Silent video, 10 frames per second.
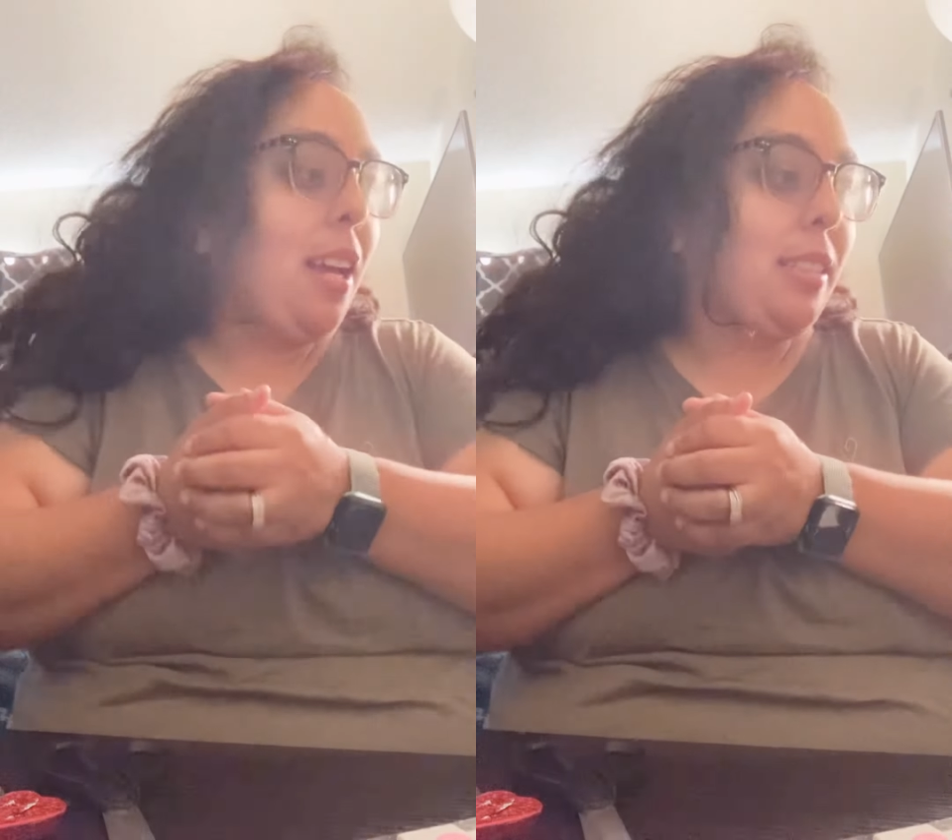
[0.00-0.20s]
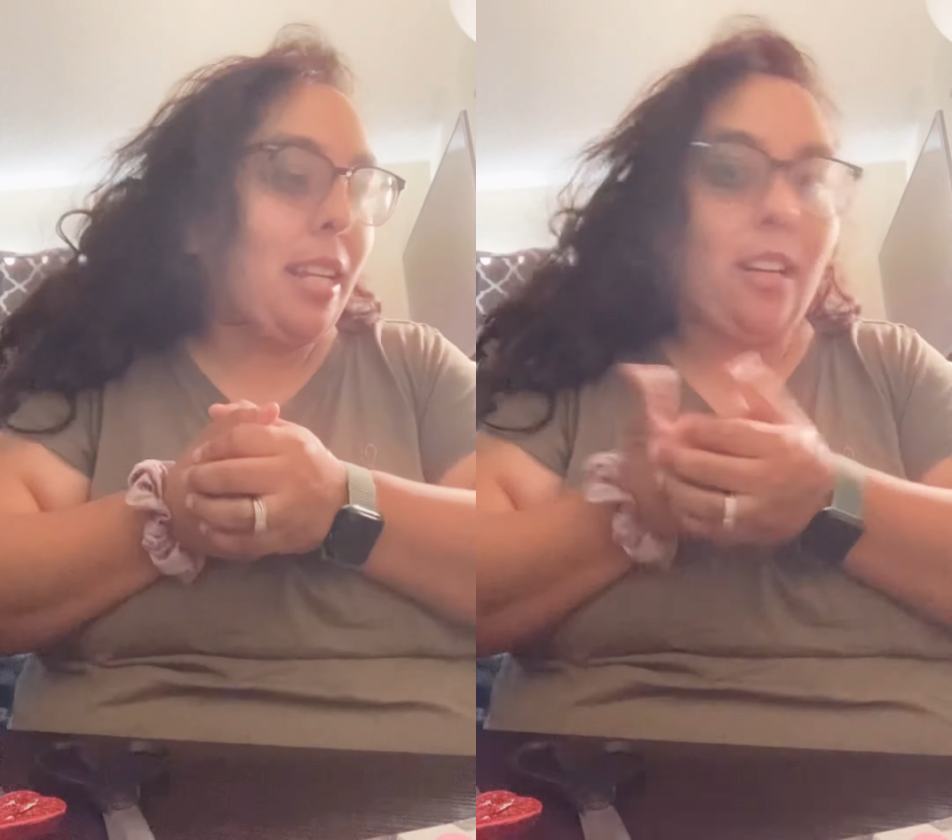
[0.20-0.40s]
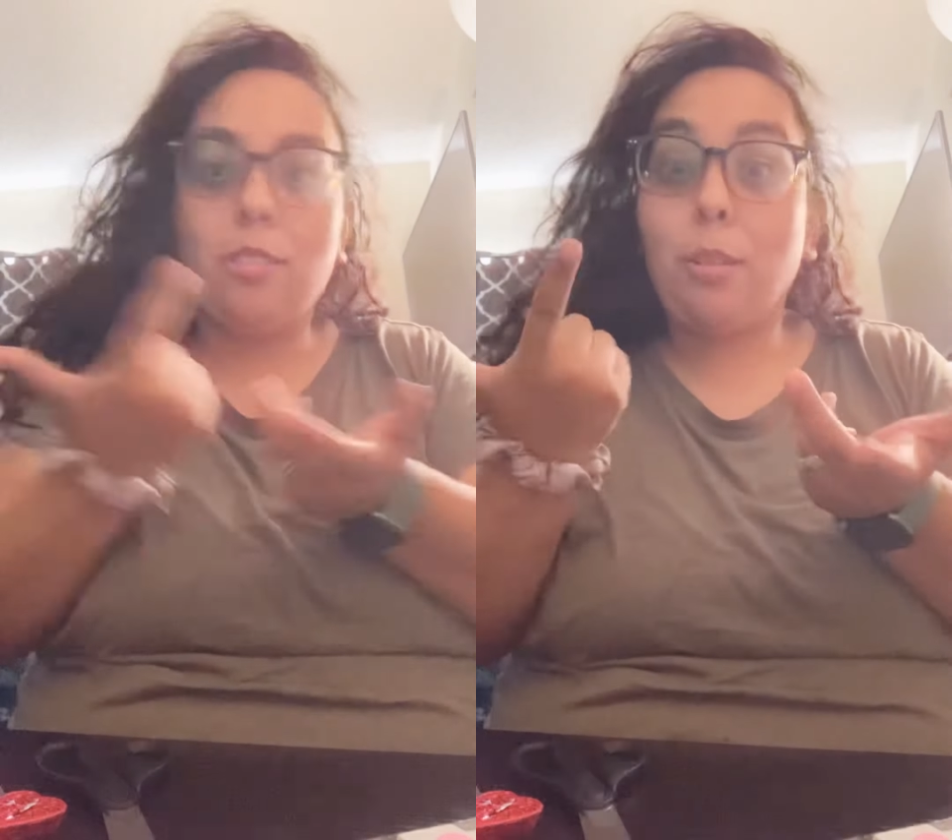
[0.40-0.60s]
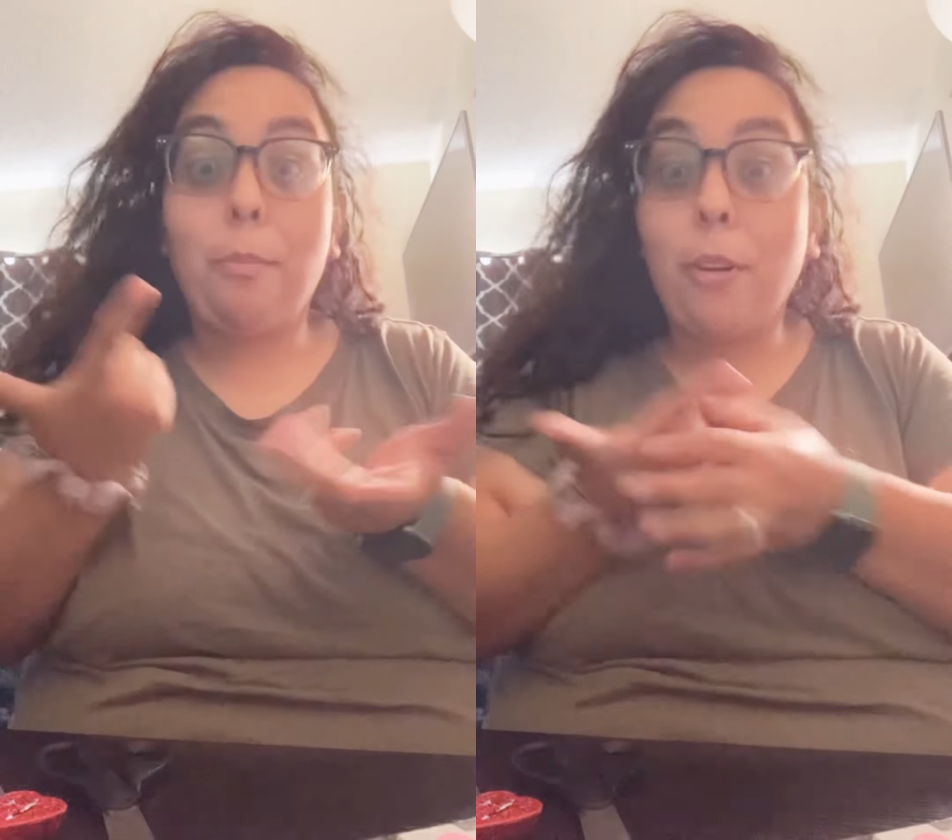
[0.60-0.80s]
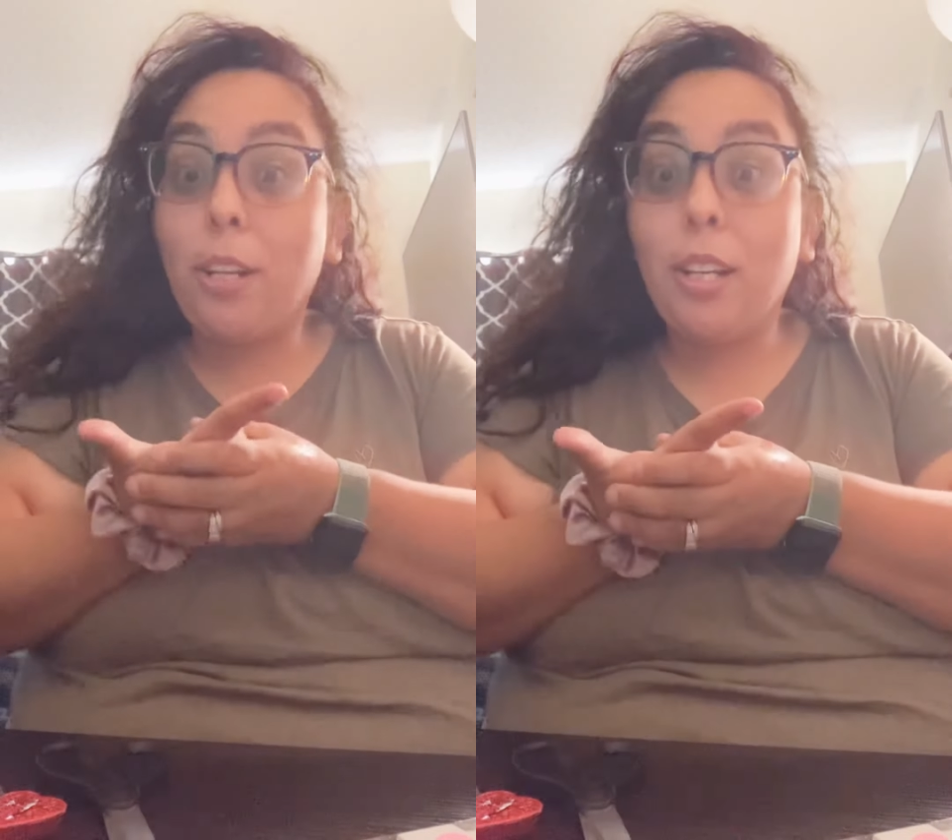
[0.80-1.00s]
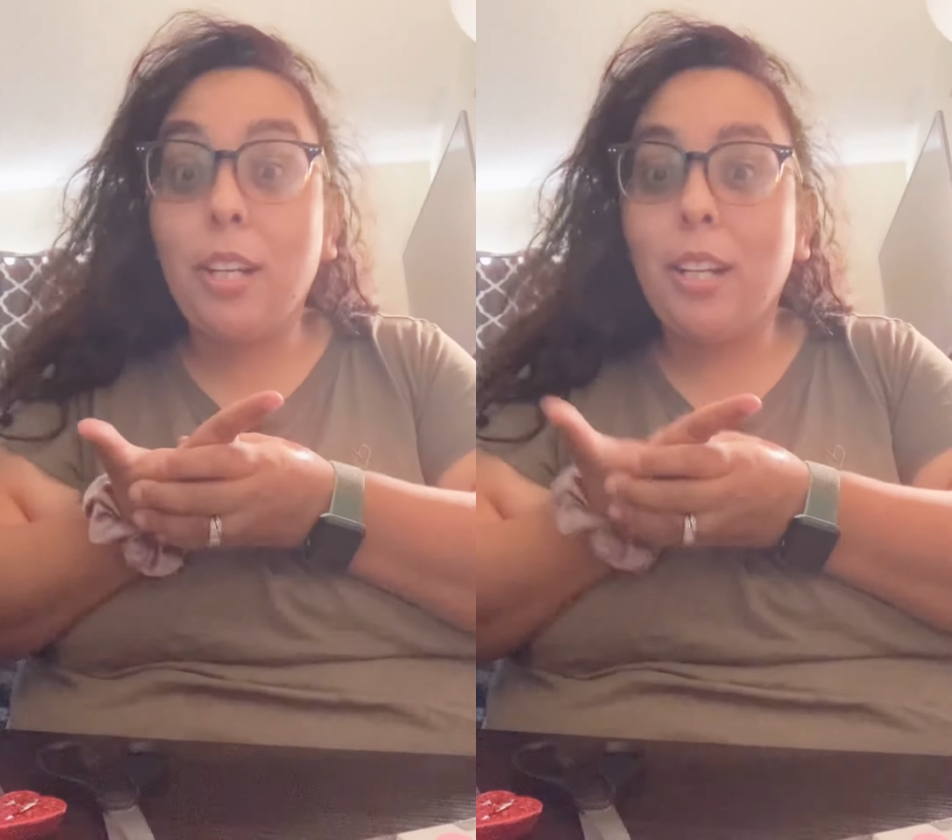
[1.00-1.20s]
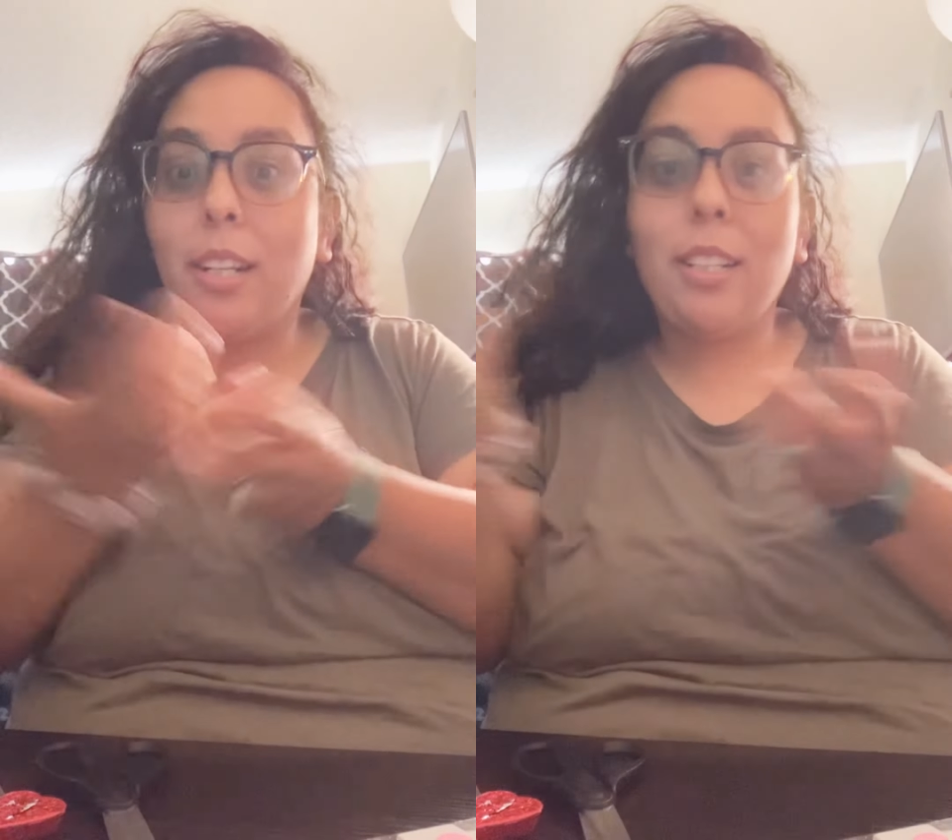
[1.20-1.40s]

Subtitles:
I say go support her.